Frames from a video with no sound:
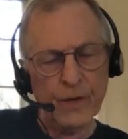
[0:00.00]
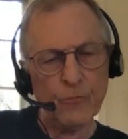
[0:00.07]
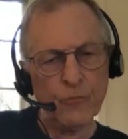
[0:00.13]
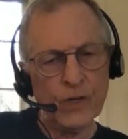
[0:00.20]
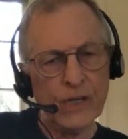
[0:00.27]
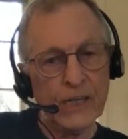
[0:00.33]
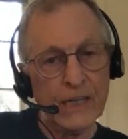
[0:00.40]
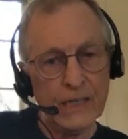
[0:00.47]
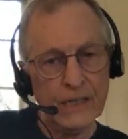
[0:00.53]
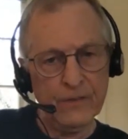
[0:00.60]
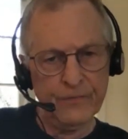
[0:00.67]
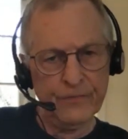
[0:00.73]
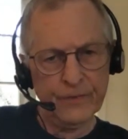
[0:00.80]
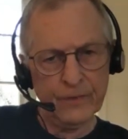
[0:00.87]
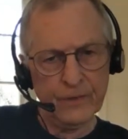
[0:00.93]

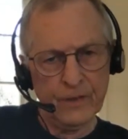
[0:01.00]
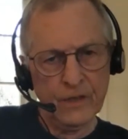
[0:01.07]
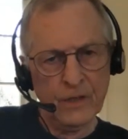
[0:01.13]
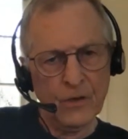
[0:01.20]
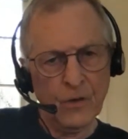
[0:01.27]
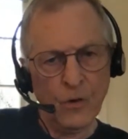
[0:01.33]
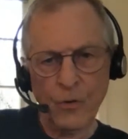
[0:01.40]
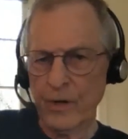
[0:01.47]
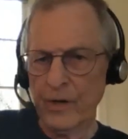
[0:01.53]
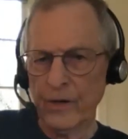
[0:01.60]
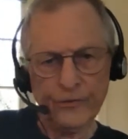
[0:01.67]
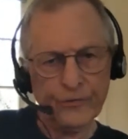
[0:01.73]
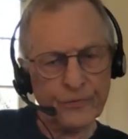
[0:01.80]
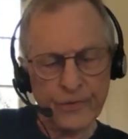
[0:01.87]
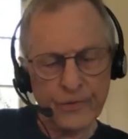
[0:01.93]
relief or
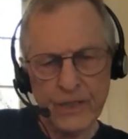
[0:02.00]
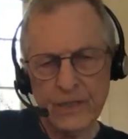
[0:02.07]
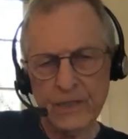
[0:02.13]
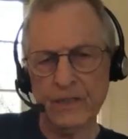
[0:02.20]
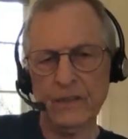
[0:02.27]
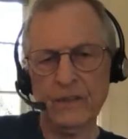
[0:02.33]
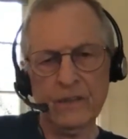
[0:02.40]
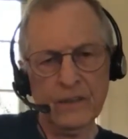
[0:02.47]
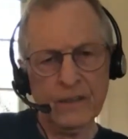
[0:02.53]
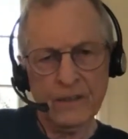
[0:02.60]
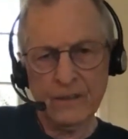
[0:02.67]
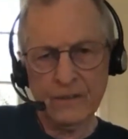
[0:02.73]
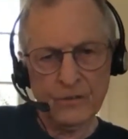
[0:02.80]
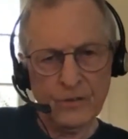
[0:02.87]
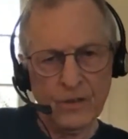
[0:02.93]
else forget it.
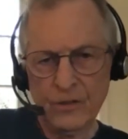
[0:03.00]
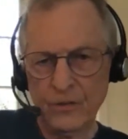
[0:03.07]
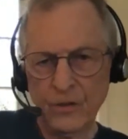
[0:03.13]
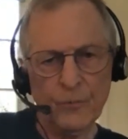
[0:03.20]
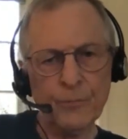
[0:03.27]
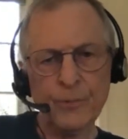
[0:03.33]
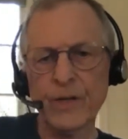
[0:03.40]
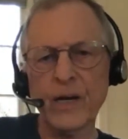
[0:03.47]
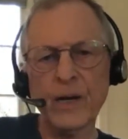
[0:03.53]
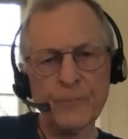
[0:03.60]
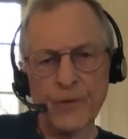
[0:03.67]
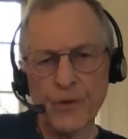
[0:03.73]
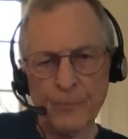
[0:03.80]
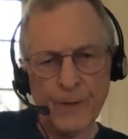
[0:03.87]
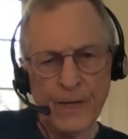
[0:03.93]
Don't bring up
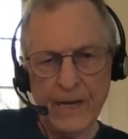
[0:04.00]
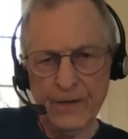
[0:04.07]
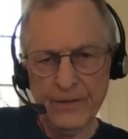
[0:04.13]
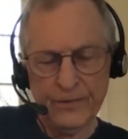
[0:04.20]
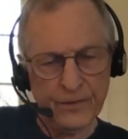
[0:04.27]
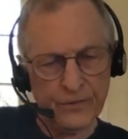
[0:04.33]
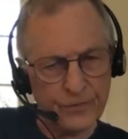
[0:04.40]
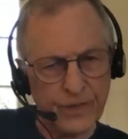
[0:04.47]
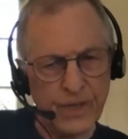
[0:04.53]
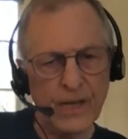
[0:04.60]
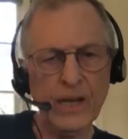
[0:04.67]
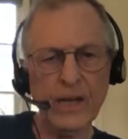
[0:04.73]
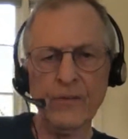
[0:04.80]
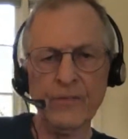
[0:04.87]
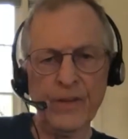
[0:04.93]
their pain just to
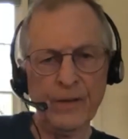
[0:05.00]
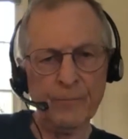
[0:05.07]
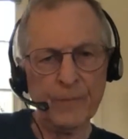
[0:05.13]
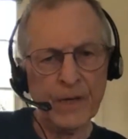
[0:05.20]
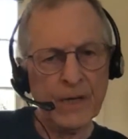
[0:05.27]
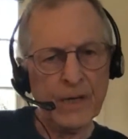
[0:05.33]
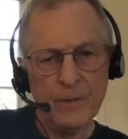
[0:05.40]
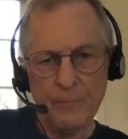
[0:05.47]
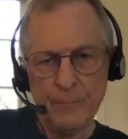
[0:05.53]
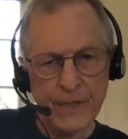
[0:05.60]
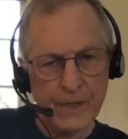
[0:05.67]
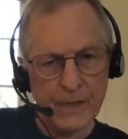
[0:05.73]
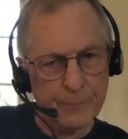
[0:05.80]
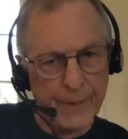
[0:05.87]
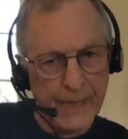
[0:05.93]
have them be
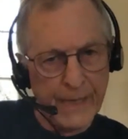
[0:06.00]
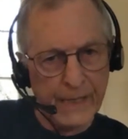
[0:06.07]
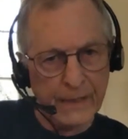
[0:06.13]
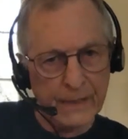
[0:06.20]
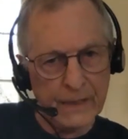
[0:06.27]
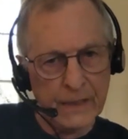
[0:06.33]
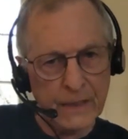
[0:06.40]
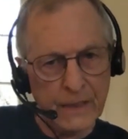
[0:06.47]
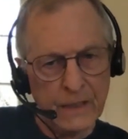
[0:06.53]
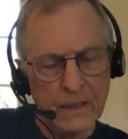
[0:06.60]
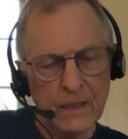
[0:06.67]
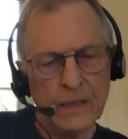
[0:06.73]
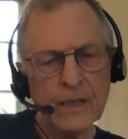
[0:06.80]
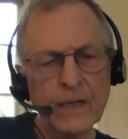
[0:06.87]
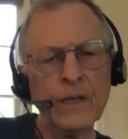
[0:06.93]
in pain.
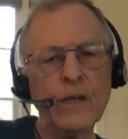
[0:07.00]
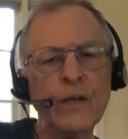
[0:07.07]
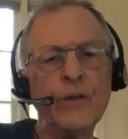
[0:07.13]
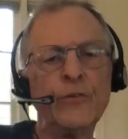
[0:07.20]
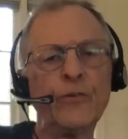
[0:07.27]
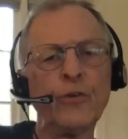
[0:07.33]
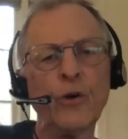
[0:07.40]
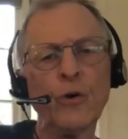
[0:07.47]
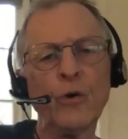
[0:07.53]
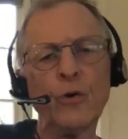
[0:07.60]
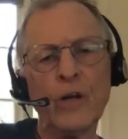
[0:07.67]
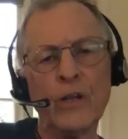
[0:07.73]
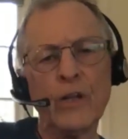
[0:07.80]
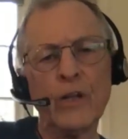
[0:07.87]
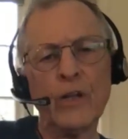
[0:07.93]
So
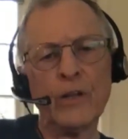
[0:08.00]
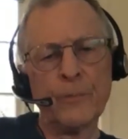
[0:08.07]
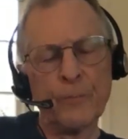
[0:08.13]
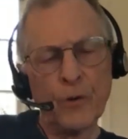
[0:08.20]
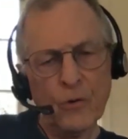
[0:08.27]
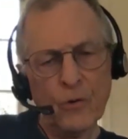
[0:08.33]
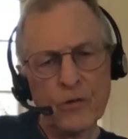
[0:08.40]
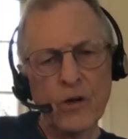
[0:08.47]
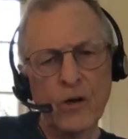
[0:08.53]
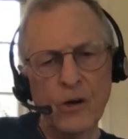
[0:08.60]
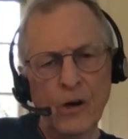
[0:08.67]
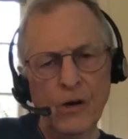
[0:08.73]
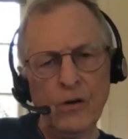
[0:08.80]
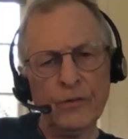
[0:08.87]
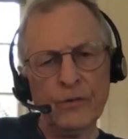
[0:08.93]
the
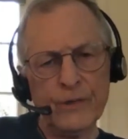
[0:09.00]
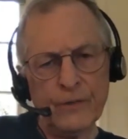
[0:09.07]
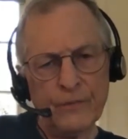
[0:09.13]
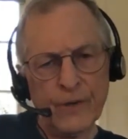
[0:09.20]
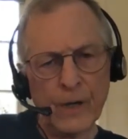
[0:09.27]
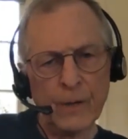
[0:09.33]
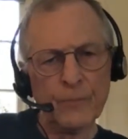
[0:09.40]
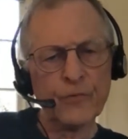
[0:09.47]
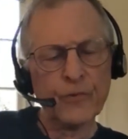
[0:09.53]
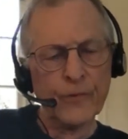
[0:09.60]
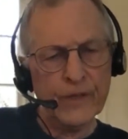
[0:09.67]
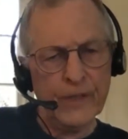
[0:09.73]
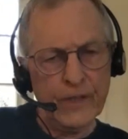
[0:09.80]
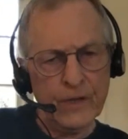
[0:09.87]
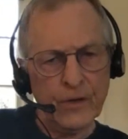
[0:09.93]
protocol developed for the
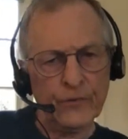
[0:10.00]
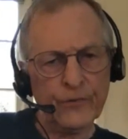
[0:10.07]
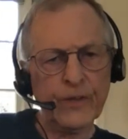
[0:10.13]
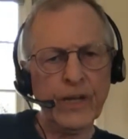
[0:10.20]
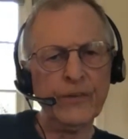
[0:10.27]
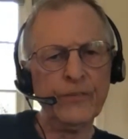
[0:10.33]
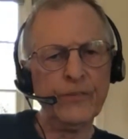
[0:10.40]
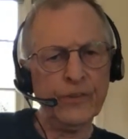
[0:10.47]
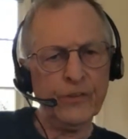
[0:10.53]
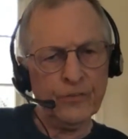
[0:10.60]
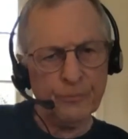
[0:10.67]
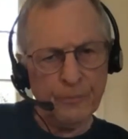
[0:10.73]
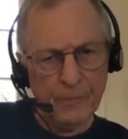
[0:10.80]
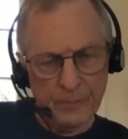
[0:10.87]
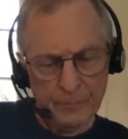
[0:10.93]
ego states is
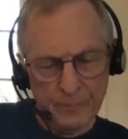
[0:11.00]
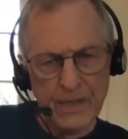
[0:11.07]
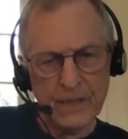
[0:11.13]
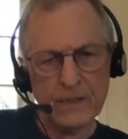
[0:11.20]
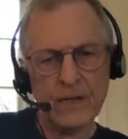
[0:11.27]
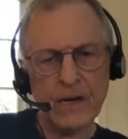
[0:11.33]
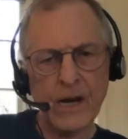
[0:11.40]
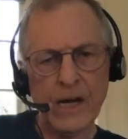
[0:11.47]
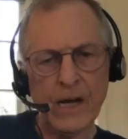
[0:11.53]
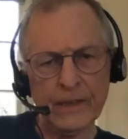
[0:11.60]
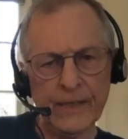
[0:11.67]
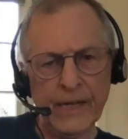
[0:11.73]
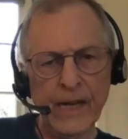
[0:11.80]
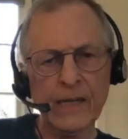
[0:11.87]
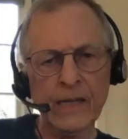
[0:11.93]
make the
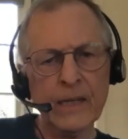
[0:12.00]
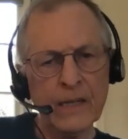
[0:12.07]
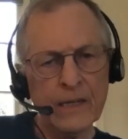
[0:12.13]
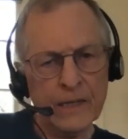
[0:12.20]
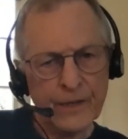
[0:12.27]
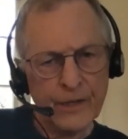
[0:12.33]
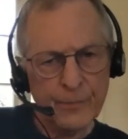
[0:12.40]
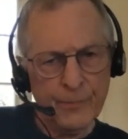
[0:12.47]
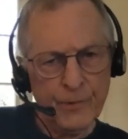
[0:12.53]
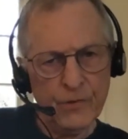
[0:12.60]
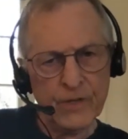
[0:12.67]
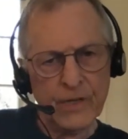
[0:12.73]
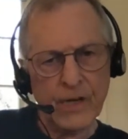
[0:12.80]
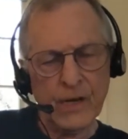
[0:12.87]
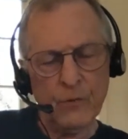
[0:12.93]
contact,
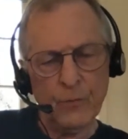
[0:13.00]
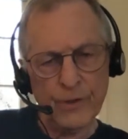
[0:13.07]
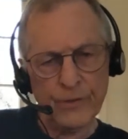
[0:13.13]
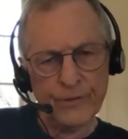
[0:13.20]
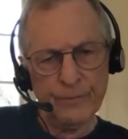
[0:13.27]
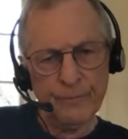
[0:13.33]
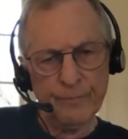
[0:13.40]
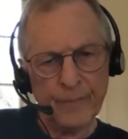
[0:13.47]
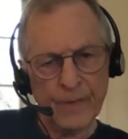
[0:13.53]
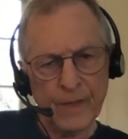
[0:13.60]
communicate with them,